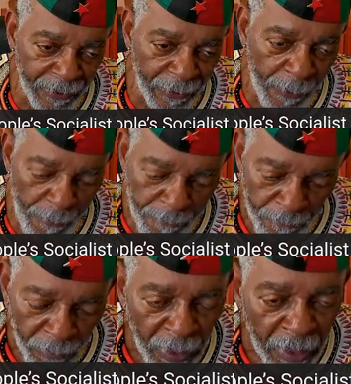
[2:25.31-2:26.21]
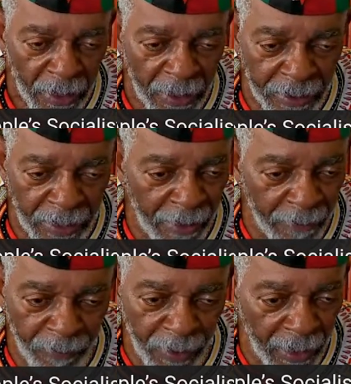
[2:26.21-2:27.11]
So
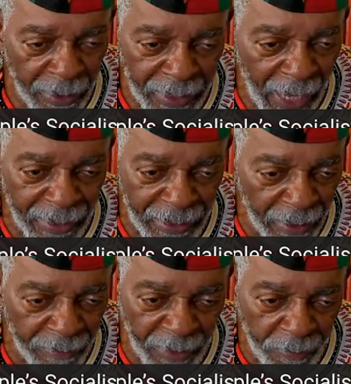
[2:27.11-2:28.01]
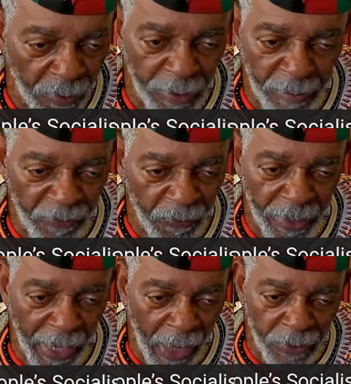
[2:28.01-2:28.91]
they attacked him. They brought him before
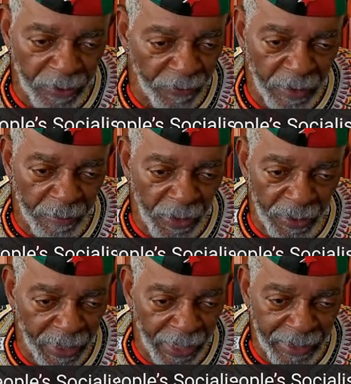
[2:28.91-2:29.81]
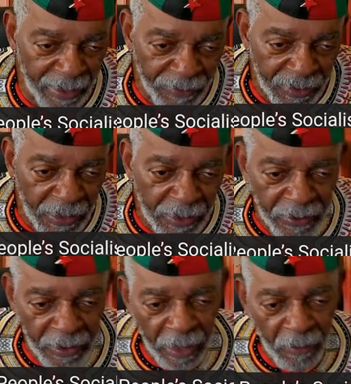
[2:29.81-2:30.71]
the House of Un-American Activities